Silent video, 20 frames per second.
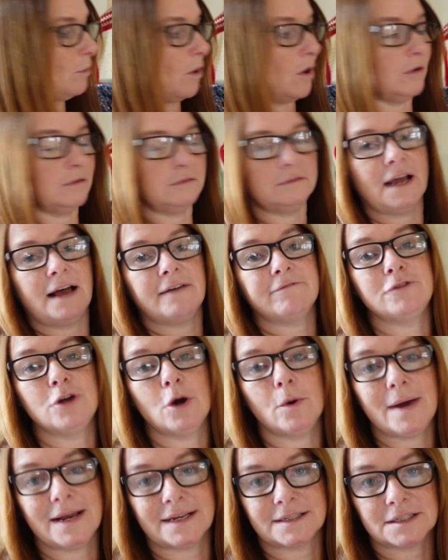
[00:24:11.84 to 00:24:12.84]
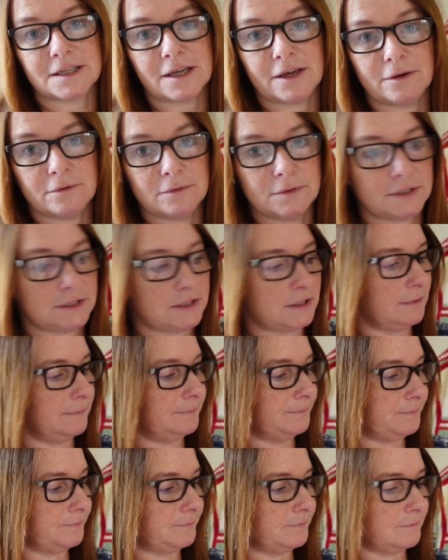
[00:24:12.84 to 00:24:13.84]
one, I've no excuse.
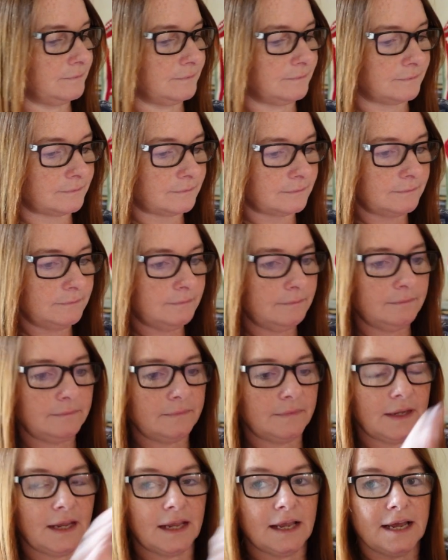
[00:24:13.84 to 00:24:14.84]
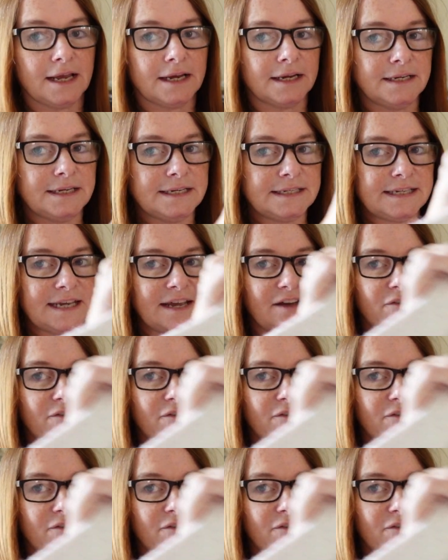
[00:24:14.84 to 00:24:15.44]
Can you see